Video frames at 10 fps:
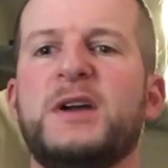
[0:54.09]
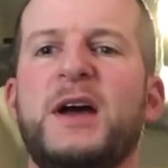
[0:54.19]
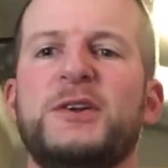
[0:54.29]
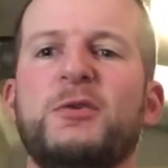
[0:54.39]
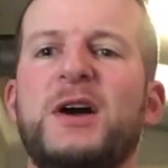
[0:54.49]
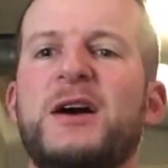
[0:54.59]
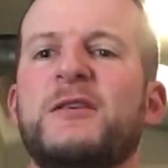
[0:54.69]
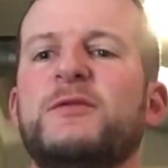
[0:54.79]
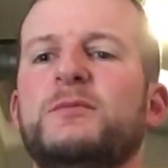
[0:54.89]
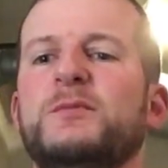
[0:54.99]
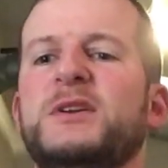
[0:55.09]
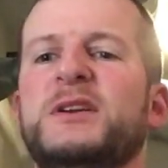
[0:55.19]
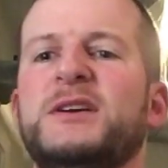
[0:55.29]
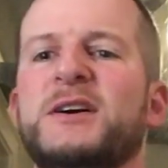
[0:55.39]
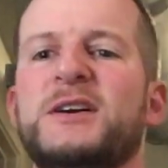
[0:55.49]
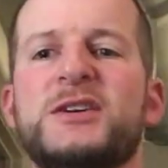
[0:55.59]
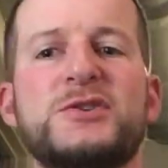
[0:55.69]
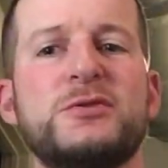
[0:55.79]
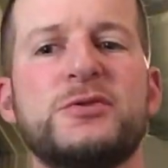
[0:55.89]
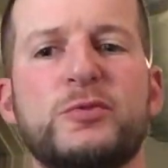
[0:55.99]
I don't have many
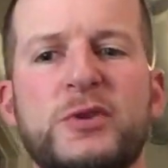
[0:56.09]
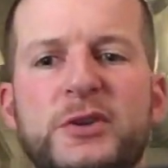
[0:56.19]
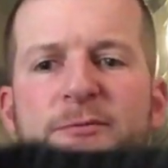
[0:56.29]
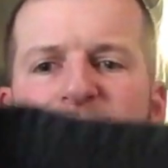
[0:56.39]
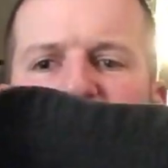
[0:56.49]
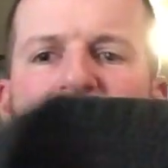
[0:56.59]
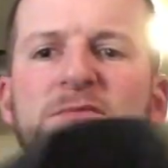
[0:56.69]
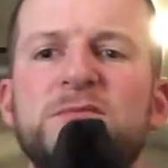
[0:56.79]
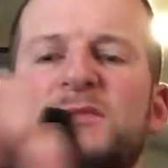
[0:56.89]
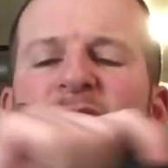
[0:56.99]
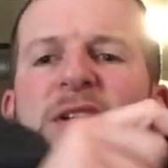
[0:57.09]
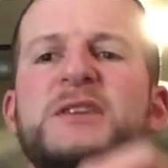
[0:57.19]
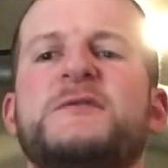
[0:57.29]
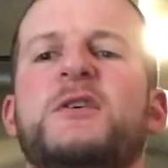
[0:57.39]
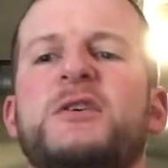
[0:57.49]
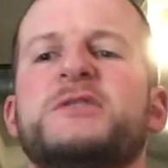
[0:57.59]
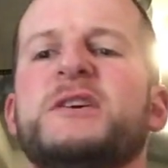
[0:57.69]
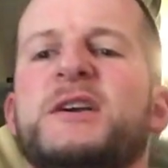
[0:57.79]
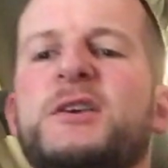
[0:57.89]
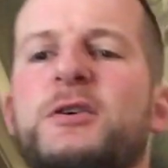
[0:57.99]
issues with it as far as
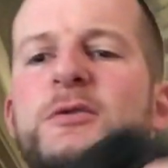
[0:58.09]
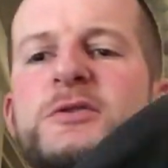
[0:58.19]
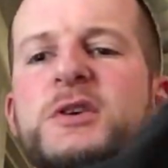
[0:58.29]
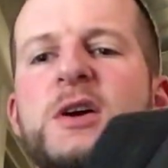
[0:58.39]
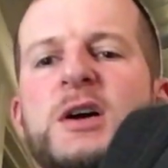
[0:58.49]
that goes.